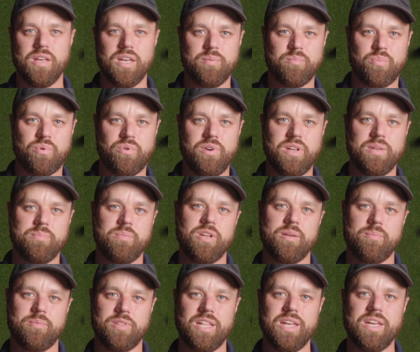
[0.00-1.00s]
and
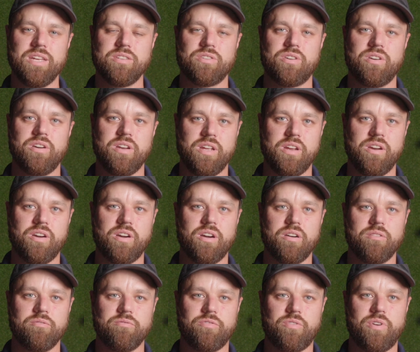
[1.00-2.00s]
premium laser
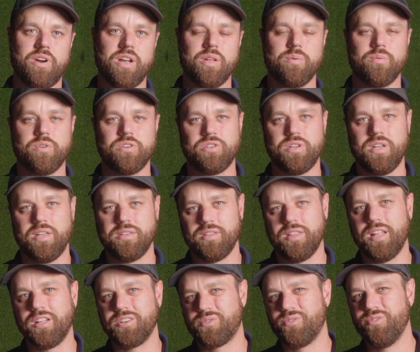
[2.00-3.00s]
here for anyone
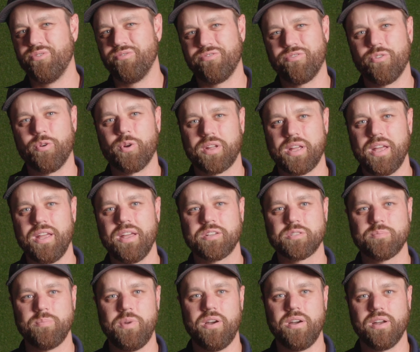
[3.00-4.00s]
chasing that true 4K
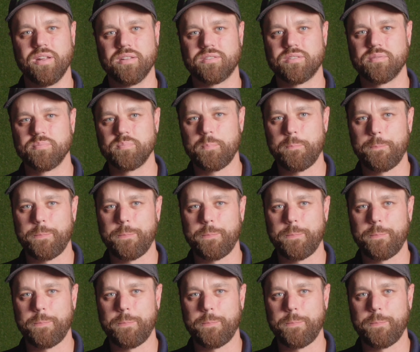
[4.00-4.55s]
experience.